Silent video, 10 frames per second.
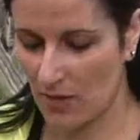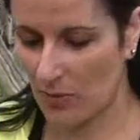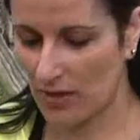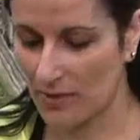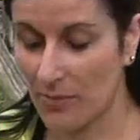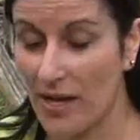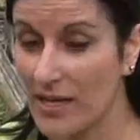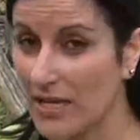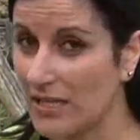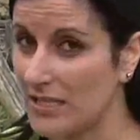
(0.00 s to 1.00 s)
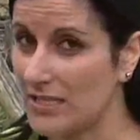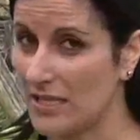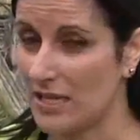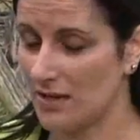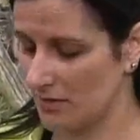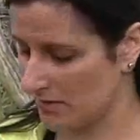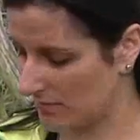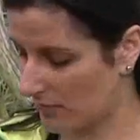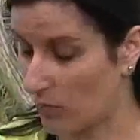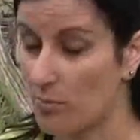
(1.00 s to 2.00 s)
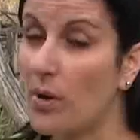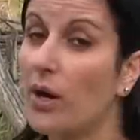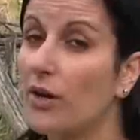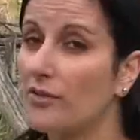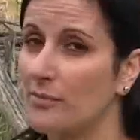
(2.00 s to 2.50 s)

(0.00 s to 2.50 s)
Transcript: Well, in my EDC, or part